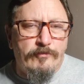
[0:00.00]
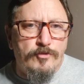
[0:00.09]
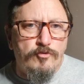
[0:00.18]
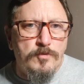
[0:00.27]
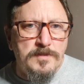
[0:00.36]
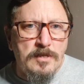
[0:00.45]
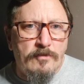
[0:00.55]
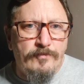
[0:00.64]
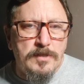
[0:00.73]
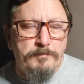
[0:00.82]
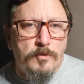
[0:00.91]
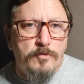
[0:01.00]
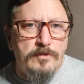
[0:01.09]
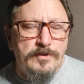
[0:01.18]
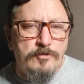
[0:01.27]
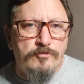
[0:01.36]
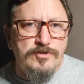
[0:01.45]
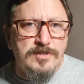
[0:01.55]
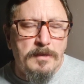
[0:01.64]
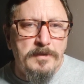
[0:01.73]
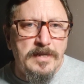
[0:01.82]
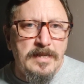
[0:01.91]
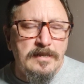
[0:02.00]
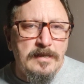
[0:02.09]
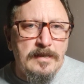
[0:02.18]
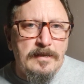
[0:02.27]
threw himself at the ball, at the cross coming in,